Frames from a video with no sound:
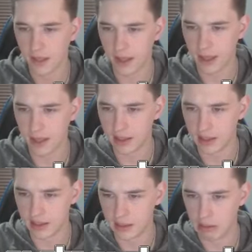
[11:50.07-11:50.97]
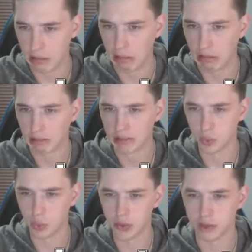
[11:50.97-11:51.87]
And
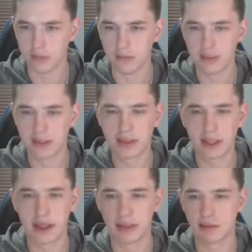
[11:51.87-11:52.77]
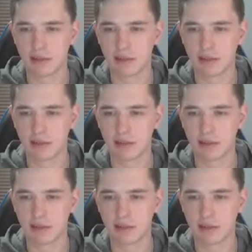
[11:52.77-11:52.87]
that's weird. It's I.